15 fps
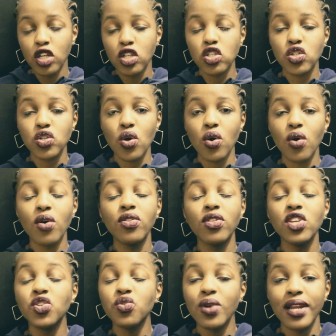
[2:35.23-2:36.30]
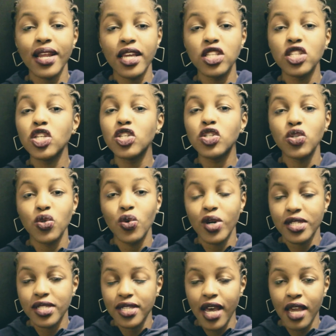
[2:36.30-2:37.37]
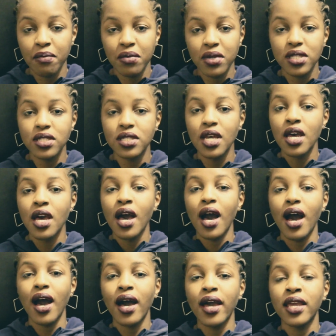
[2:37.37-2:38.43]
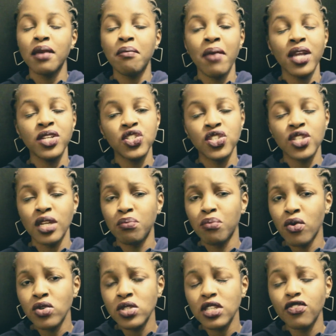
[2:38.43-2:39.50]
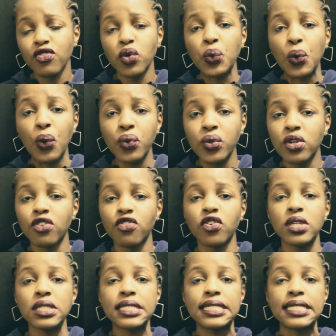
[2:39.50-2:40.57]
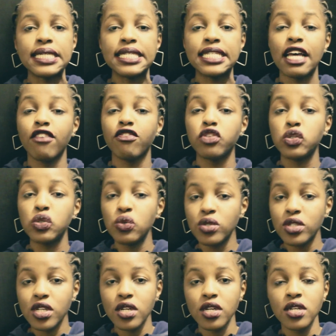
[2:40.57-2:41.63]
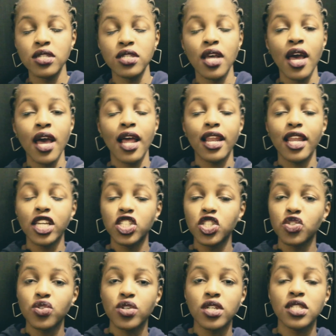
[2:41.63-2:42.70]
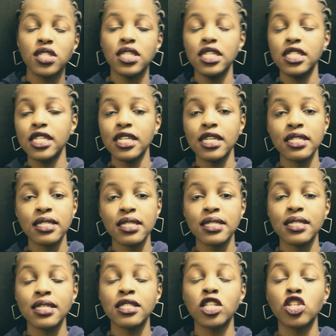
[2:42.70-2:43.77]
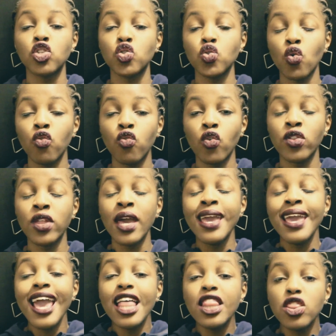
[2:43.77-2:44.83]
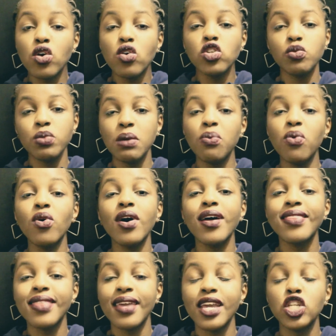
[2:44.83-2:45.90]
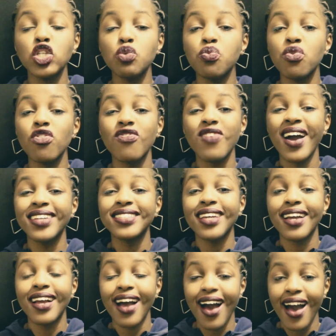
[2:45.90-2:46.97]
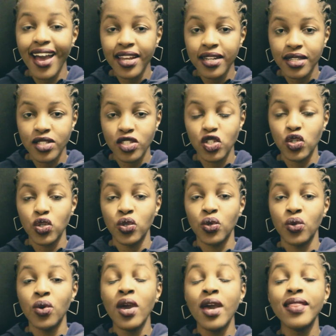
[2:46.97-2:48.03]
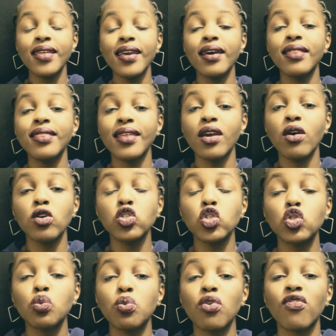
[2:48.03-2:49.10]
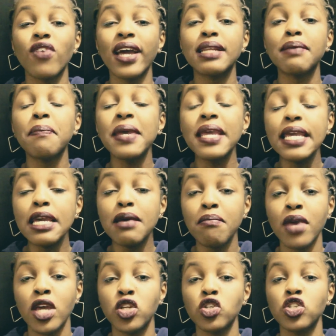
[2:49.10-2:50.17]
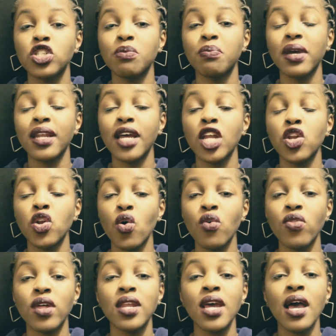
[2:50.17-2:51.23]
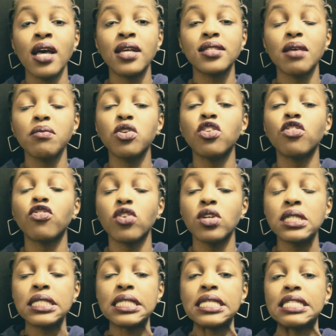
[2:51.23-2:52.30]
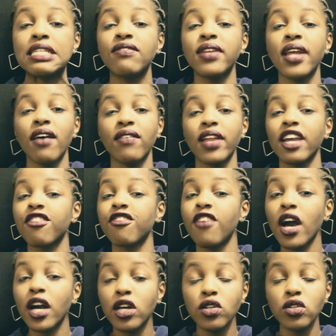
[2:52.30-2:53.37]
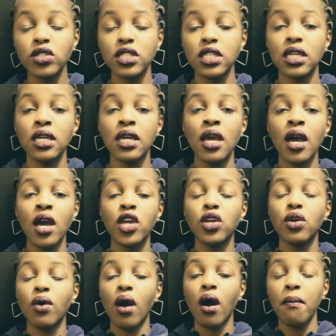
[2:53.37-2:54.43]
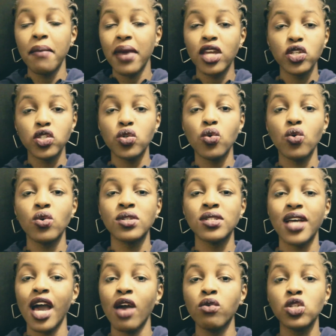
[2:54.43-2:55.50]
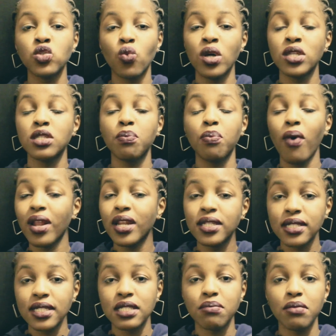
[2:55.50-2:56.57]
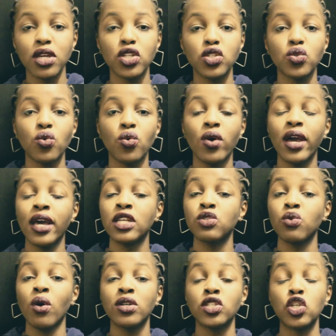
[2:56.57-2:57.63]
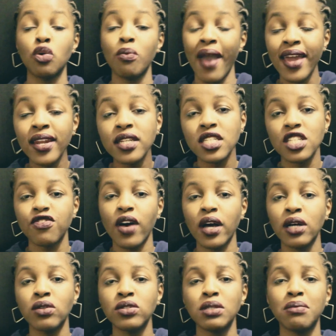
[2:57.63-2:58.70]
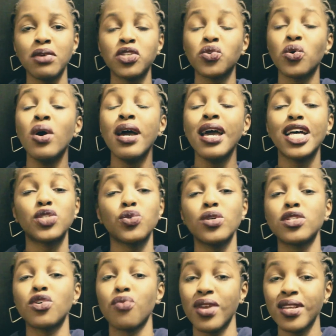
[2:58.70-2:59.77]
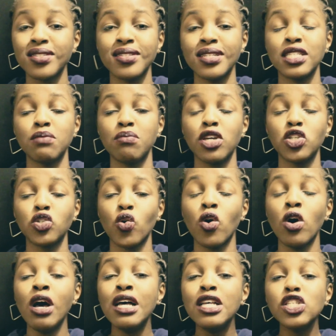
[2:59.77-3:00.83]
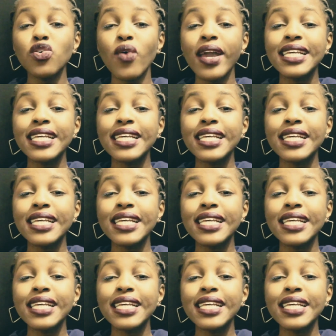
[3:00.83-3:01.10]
So this relates to your assignments. I imagine that most, if not all, universities have tutors, lecturers, teaching assistants, and so forth. And those people are there to provide guidance to you. They are there also to provide peer mentorship. And I know that some universities even have like faculty mentors. I was once a politics mentor, as well as a humanities faculty mentor, as well as a residence mentor. So